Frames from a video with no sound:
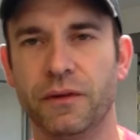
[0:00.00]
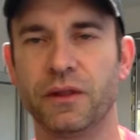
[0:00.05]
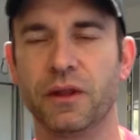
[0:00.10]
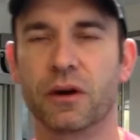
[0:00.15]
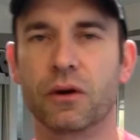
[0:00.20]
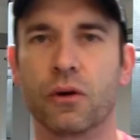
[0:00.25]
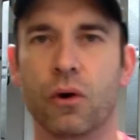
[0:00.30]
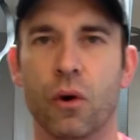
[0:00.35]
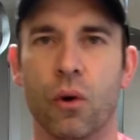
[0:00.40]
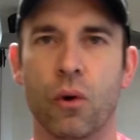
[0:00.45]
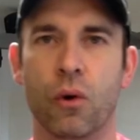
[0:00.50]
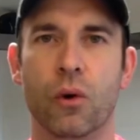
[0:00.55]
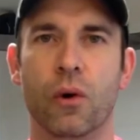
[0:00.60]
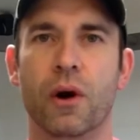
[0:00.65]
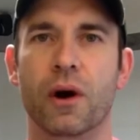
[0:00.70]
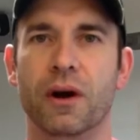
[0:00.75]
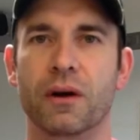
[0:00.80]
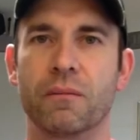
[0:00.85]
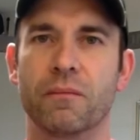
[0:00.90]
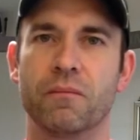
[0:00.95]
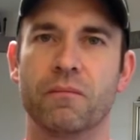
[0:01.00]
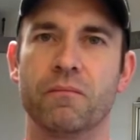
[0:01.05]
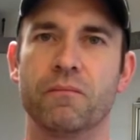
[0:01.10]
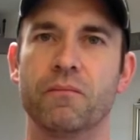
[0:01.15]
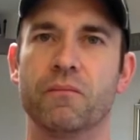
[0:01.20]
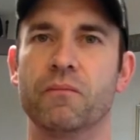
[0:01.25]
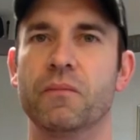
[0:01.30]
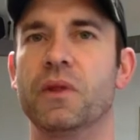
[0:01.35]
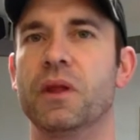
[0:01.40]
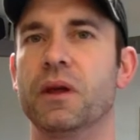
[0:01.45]
the core
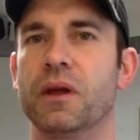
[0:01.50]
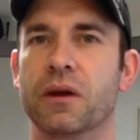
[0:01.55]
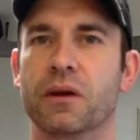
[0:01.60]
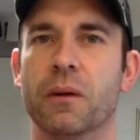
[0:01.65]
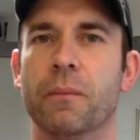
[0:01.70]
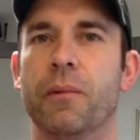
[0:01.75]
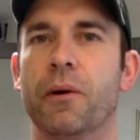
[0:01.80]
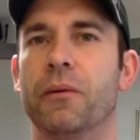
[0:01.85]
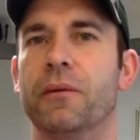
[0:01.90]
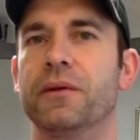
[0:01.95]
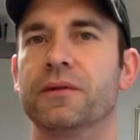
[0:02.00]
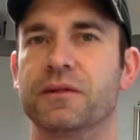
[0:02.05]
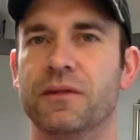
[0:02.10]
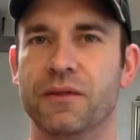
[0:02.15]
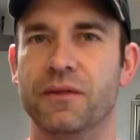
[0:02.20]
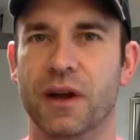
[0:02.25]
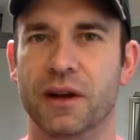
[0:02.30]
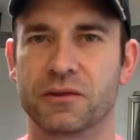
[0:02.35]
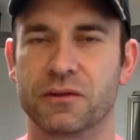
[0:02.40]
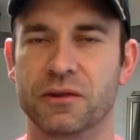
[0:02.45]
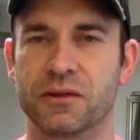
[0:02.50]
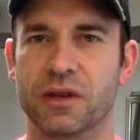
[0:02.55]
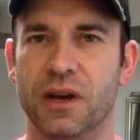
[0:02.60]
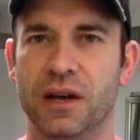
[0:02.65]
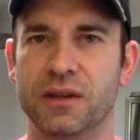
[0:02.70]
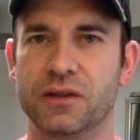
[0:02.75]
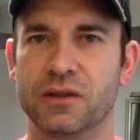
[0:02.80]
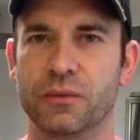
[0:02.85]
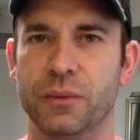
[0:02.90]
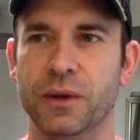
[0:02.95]
components of the
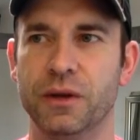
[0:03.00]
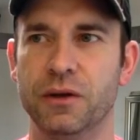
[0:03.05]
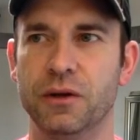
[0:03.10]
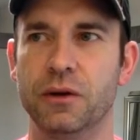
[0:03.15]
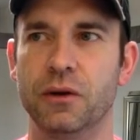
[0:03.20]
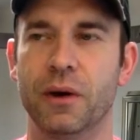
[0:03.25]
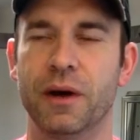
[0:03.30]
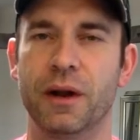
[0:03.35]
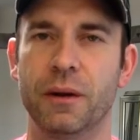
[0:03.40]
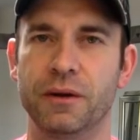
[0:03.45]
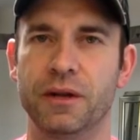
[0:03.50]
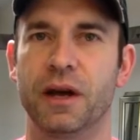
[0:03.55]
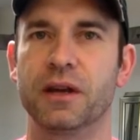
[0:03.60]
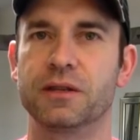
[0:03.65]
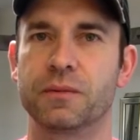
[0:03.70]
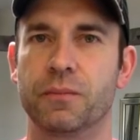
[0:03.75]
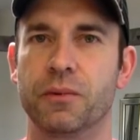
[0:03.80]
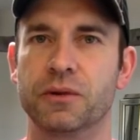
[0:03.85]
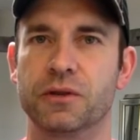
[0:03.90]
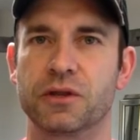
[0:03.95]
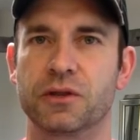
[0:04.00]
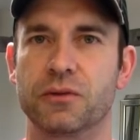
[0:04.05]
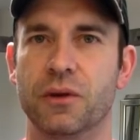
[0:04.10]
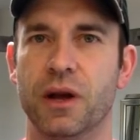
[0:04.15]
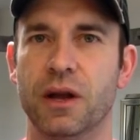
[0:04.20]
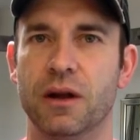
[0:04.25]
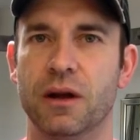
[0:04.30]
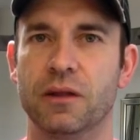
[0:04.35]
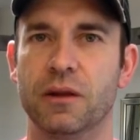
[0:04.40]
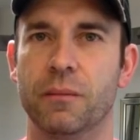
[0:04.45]
exercises we do. And it does put
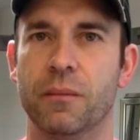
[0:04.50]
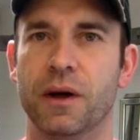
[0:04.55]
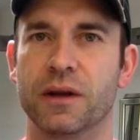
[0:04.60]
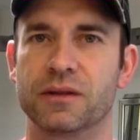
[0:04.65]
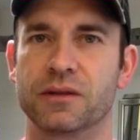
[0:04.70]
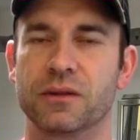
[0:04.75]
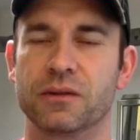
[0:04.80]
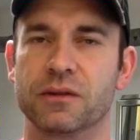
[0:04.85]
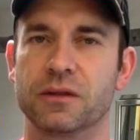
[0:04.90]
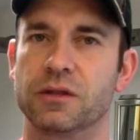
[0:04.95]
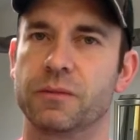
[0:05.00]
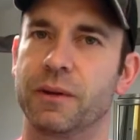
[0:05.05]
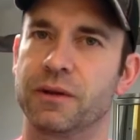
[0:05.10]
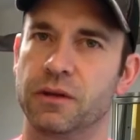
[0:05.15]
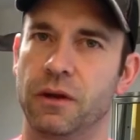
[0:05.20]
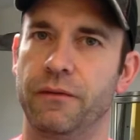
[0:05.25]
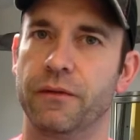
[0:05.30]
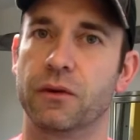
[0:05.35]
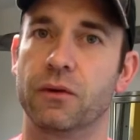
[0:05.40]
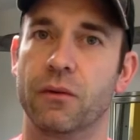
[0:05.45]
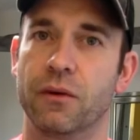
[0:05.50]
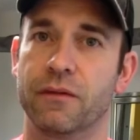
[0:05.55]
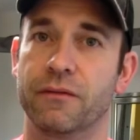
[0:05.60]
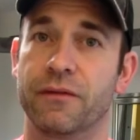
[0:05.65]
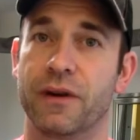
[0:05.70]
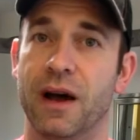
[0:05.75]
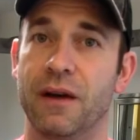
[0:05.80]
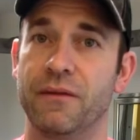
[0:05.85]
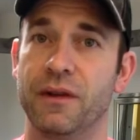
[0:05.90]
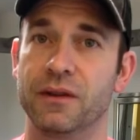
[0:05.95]
strain on the muscles, especially if you're going
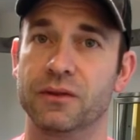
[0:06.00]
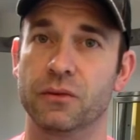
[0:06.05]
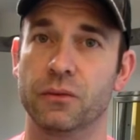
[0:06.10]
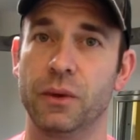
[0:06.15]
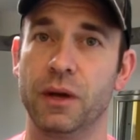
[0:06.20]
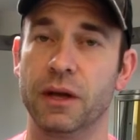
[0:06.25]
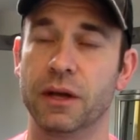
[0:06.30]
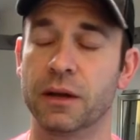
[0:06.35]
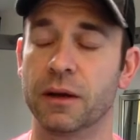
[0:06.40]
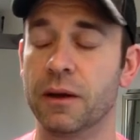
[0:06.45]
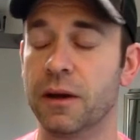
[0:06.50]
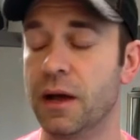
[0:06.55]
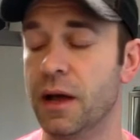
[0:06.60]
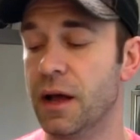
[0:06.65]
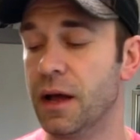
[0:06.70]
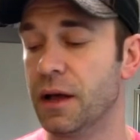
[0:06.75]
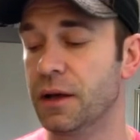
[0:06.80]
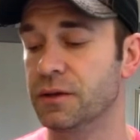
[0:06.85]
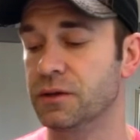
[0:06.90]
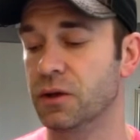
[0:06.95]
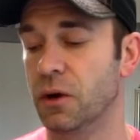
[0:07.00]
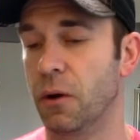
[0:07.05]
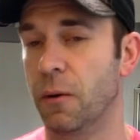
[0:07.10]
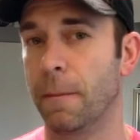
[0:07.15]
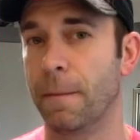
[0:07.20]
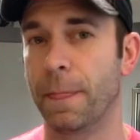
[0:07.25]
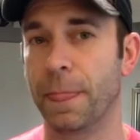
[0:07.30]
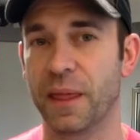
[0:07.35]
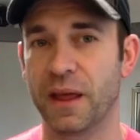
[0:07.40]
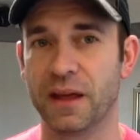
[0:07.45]
5 days a week.
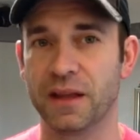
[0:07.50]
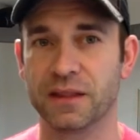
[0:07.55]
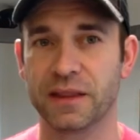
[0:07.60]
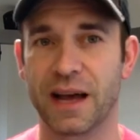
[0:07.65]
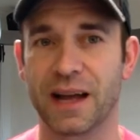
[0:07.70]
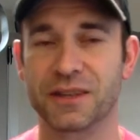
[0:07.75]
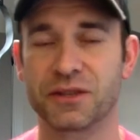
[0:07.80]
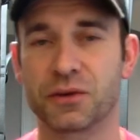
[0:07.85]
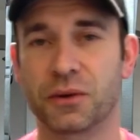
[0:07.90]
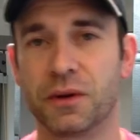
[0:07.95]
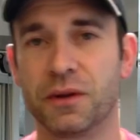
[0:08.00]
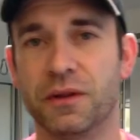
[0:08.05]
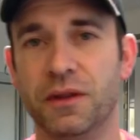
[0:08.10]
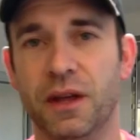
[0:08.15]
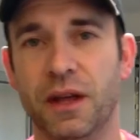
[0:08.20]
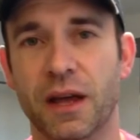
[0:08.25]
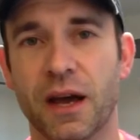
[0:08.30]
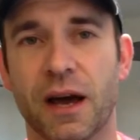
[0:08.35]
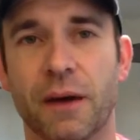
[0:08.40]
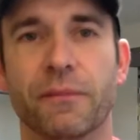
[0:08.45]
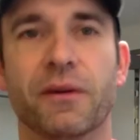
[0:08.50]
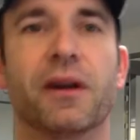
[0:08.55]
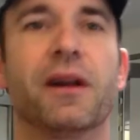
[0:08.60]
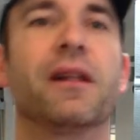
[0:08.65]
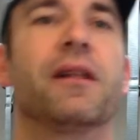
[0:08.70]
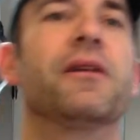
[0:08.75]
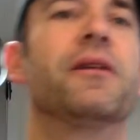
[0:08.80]
So that's sort of the, I've got a little